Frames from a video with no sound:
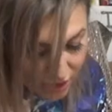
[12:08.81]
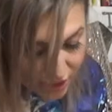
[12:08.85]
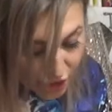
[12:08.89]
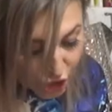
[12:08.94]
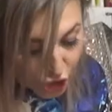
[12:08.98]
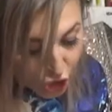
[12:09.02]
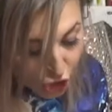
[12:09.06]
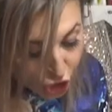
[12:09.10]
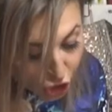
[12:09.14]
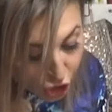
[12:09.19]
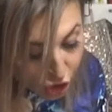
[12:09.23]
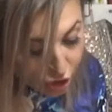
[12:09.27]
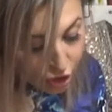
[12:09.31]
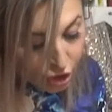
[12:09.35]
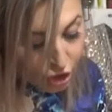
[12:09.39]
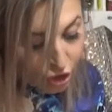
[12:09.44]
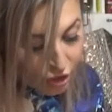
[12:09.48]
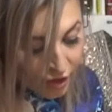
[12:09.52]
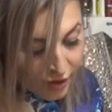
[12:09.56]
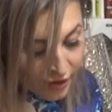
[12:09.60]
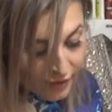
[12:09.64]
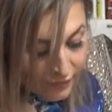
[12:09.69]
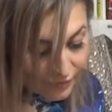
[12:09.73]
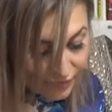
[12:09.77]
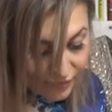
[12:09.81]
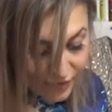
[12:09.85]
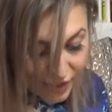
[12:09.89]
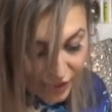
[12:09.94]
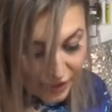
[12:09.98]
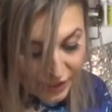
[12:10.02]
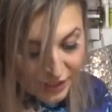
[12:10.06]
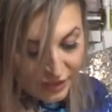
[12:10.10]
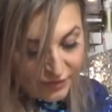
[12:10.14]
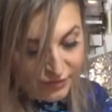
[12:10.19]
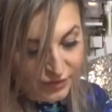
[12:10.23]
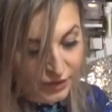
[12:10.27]
the cure
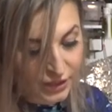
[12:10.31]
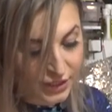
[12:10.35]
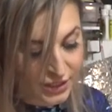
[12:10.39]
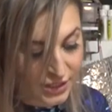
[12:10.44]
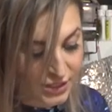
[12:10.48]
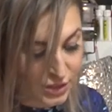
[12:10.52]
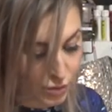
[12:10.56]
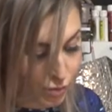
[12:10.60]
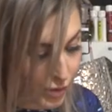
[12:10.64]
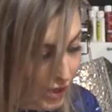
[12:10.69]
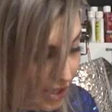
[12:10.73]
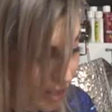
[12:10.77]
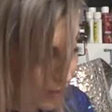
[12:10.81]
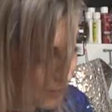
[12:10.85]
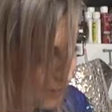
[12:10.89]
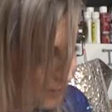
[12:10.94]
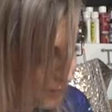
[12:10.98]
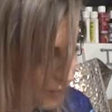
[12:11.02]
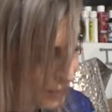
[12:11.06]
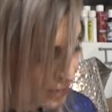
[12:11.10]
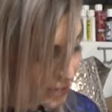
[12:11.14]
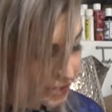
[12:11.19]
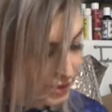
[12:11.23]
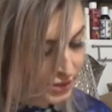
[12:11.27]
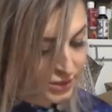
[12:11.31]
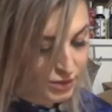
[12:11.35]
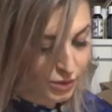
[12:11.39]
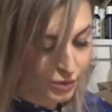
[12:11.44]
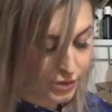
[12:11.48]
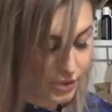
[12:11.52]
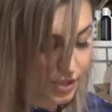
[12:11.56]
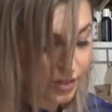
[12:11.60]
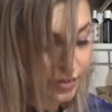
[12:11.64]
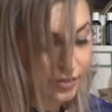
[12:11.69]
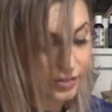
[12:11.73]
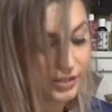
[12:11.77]
very evenly as well. So
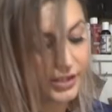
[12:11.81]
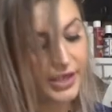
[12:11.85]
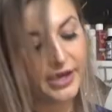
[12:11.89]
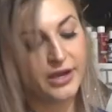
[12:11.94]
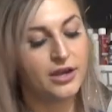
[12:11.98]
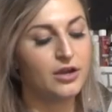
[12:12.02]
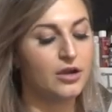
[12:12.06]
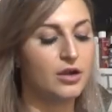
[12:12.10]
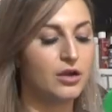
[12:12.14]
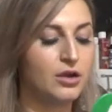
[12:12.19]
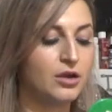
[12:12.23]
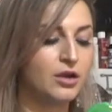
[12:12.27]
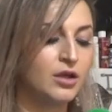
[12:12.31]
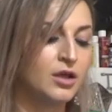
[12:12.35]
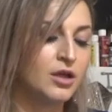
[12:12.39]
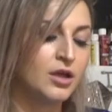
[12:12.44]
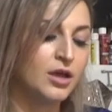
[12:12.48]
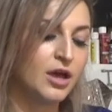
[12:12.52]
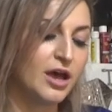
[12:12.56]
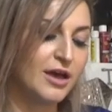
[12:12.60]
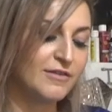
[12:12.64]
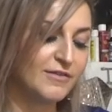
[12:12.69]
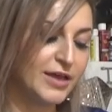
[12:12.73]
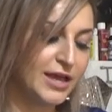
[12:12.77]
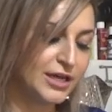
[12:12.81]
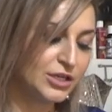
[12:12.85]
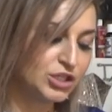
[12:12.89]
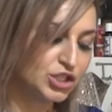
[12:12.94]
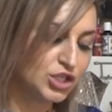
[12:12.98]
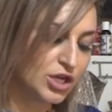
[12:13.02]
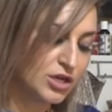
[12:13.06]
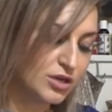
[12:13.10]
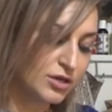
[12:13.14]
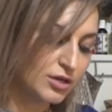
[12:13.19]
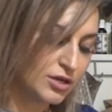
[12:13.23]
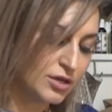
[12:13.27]
another layer of egg
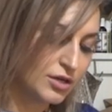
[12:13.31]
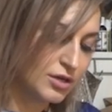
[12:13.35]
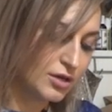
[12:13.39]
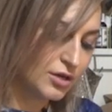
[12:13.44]
chunk,